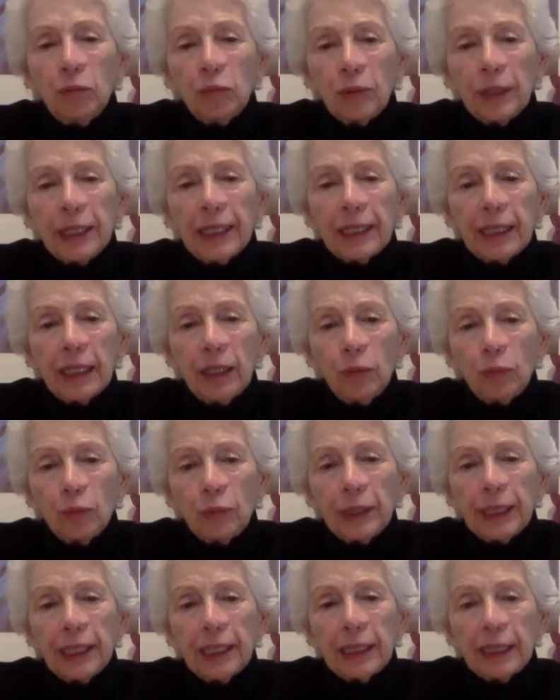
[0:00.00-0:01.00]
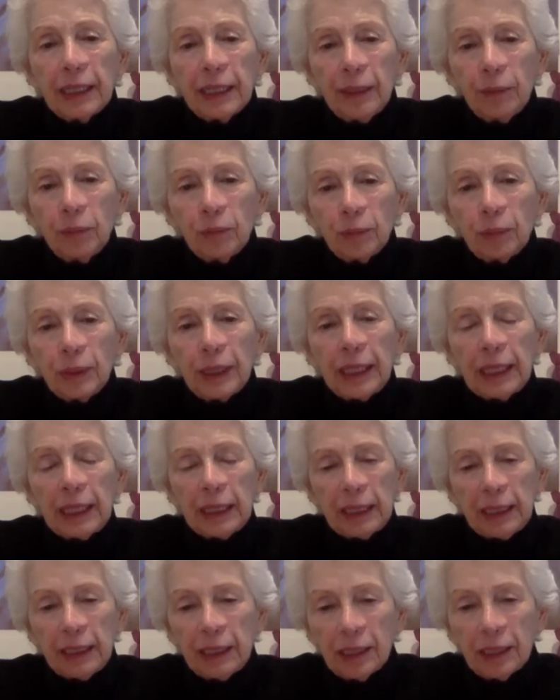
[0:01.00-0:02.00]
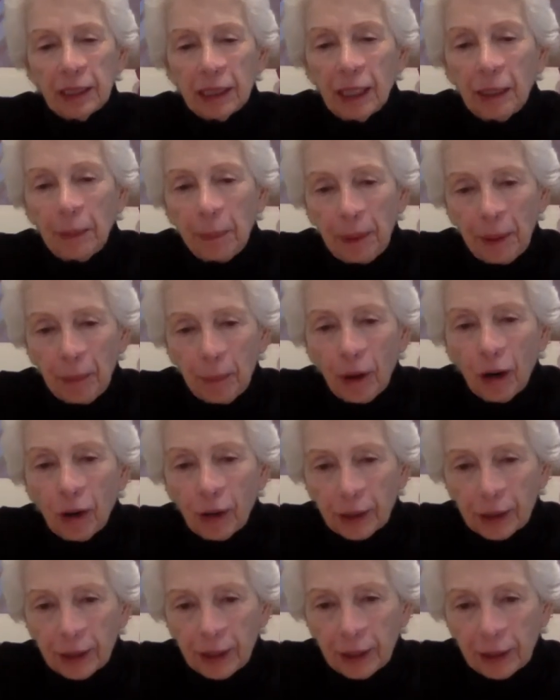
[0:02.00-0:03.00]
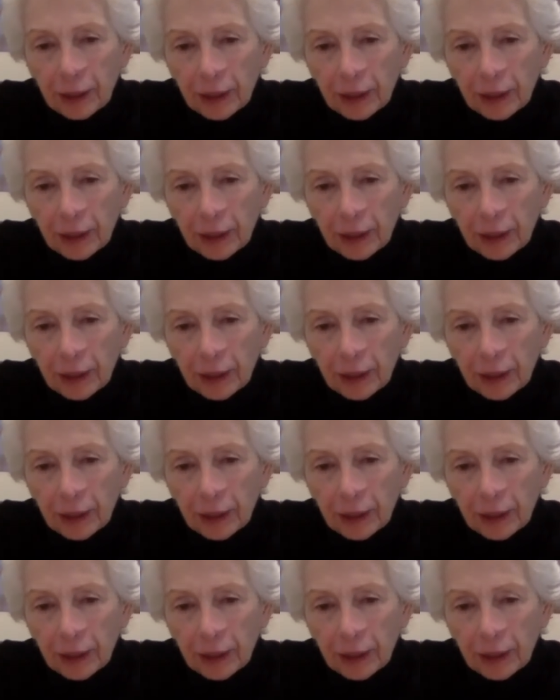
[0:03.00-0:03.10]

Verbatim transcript: really, really, really sleepy market.